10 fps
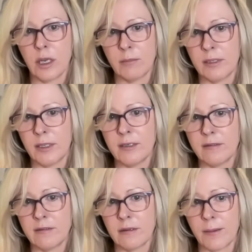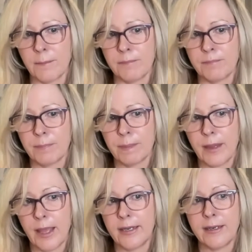I mean, it's, um,
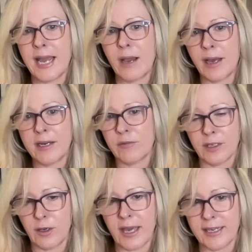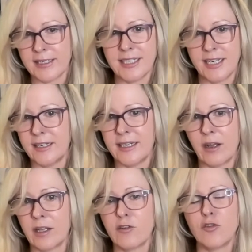and now I don't think you can contain it
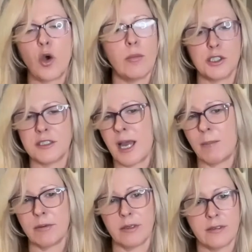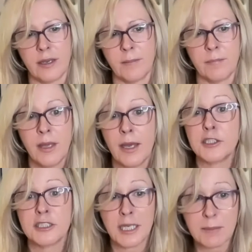now. Like, so much has happened, um, and it
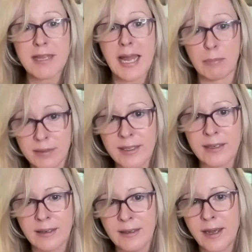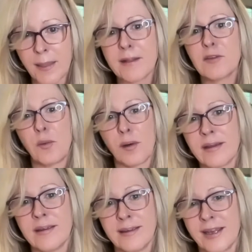just keeps happening. And that's mm-hmm. why
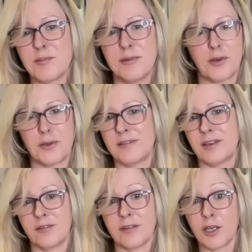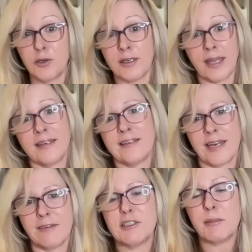it has to be a docuseries. I couldn't end it.
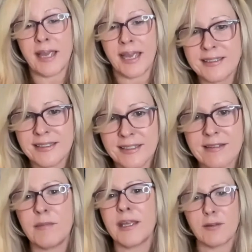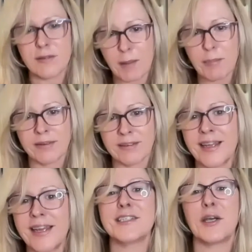Every time I ended it, something else happened, and
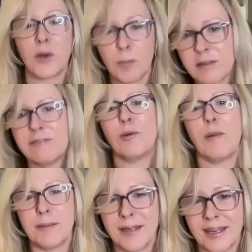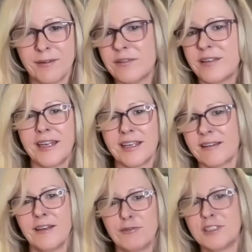I had to go and open the film up again. It was
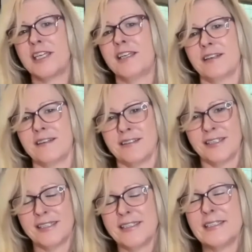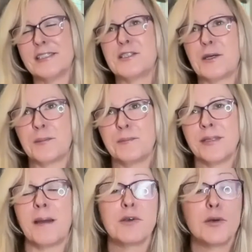getting ridiculous. So
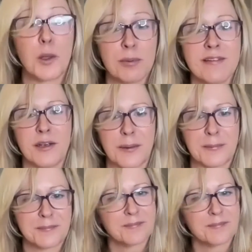yeah, it's called Open Secret.